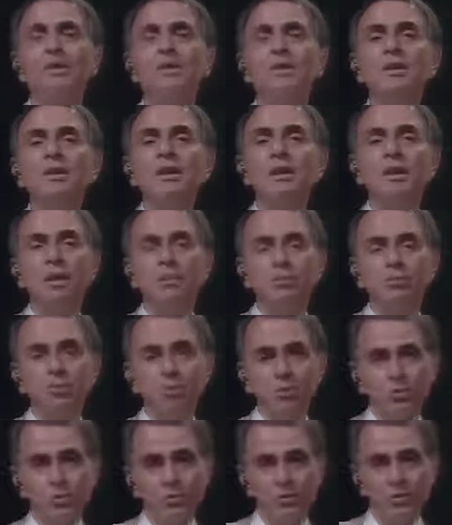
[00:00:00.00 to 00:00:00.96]
leading up
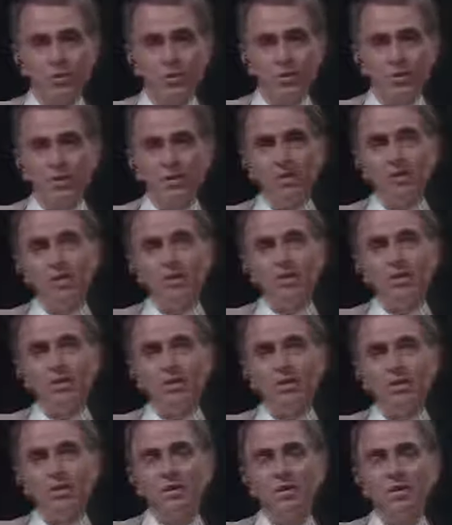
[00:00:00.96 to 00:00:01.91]
to
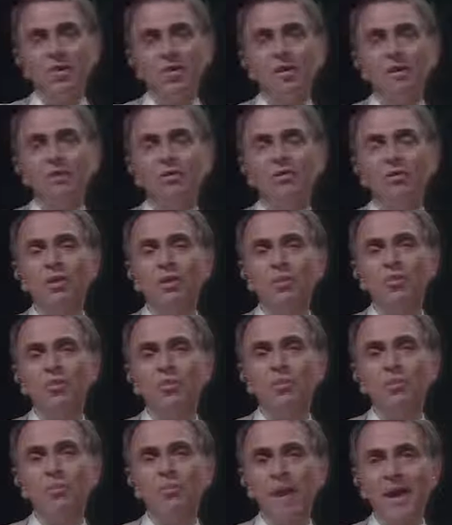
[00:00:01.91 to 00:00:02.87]
an
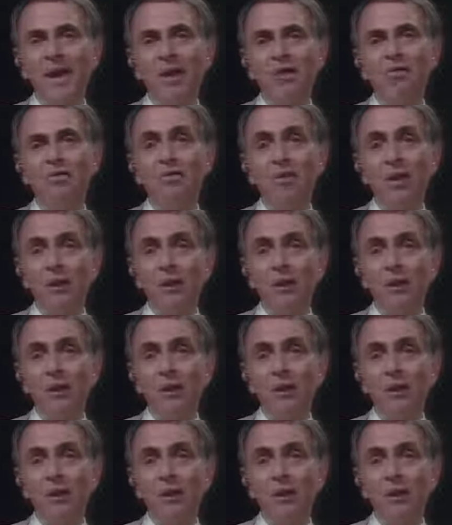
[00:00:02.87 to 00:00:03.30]
international manned,